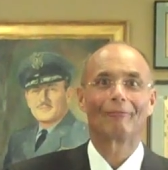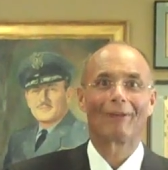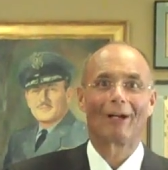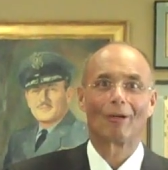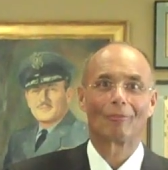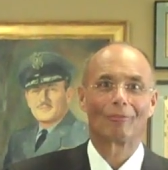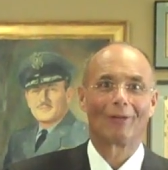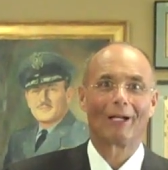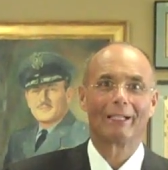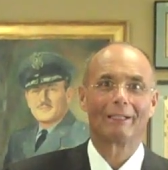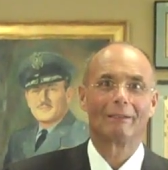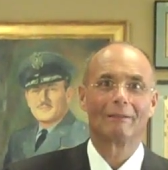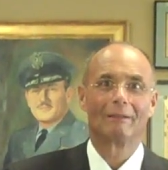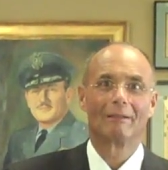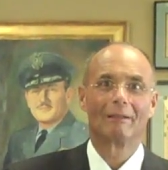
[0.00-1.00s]
firefight
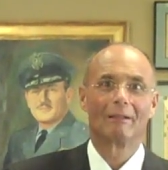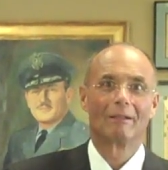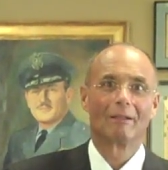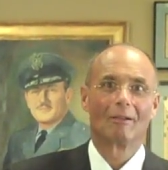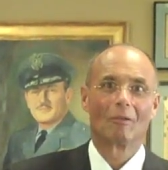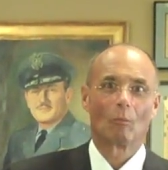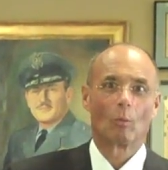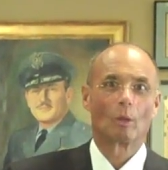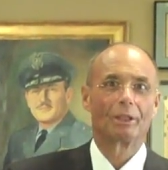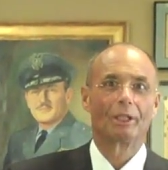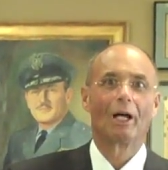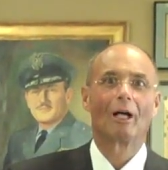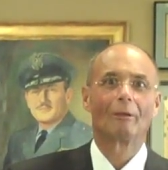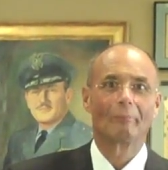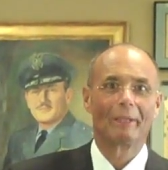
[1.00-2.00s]
were
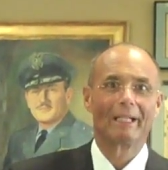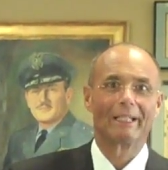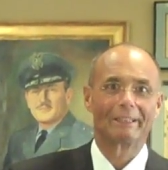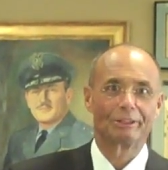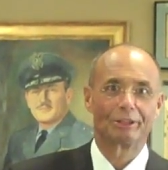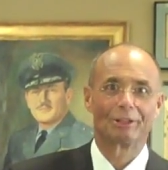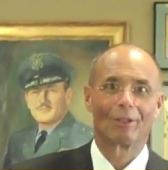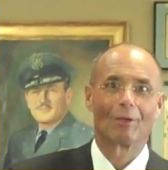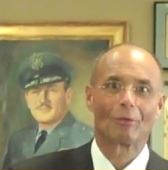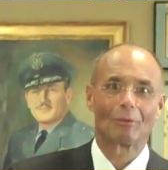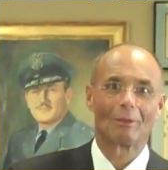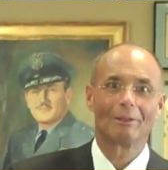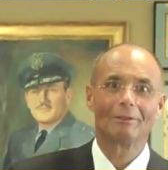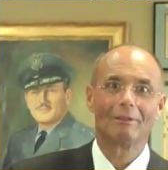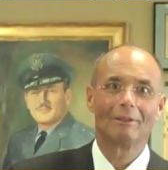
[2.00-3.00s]
young men,
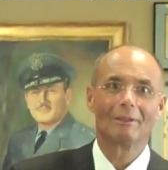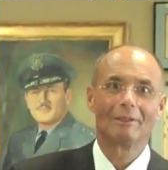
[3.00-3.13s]
children